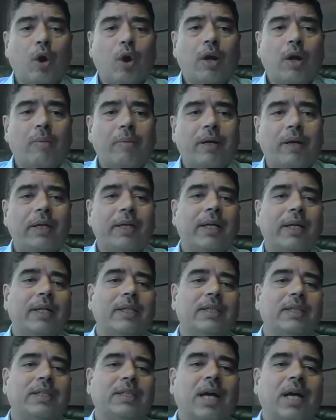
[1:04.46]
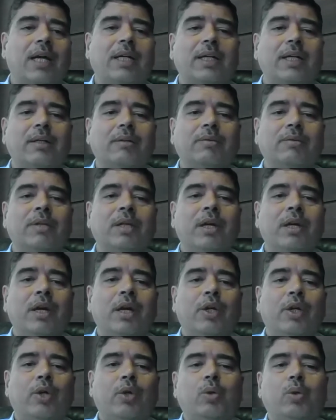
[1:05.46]
government, and startups
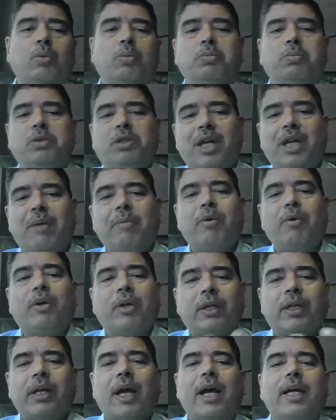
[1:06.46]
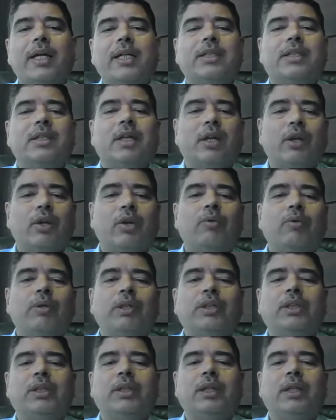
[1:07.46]
to democratize
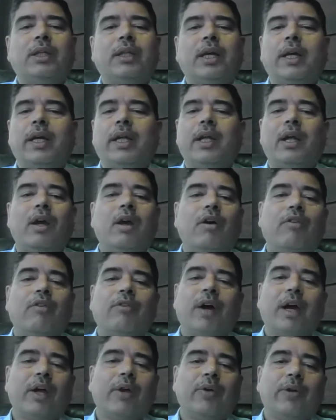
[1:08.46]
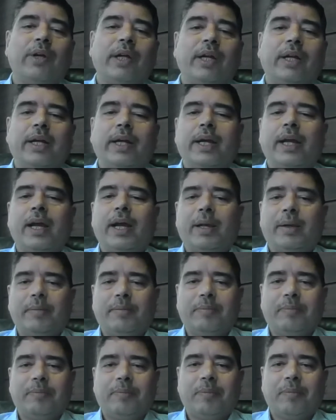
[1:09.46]
innovation in the area of IoT and AI.
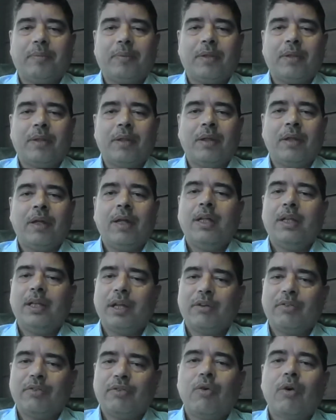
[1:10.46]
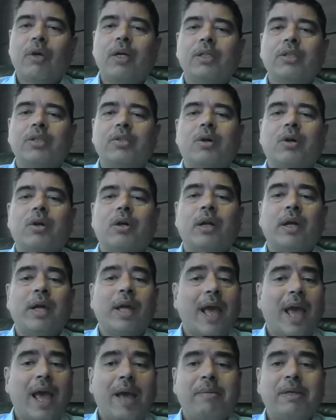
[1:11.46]
Their focus on
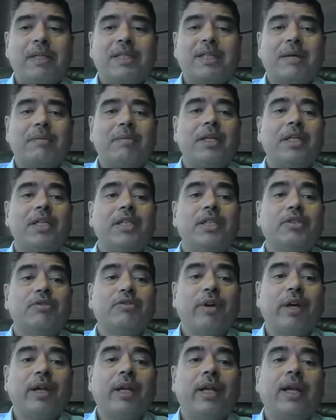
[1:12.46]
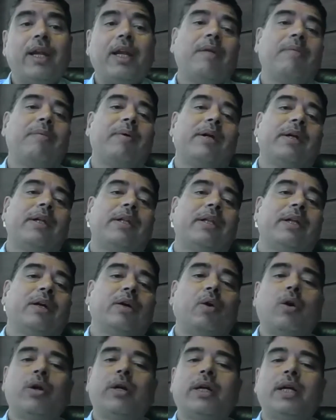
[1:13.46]
MSME is very relevant in the
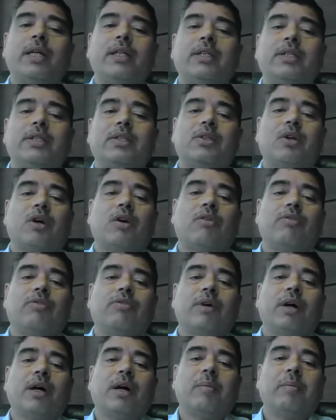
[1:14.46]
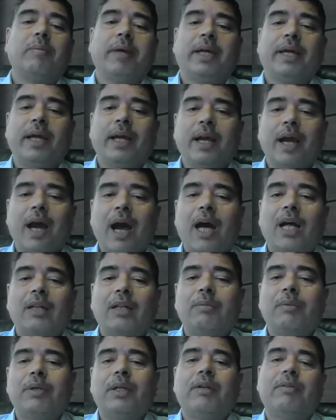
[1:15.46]
context of making
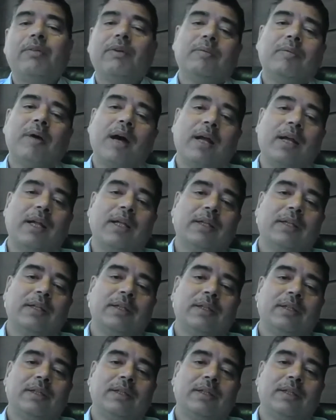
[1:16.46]
Atmanirbhar Bharat.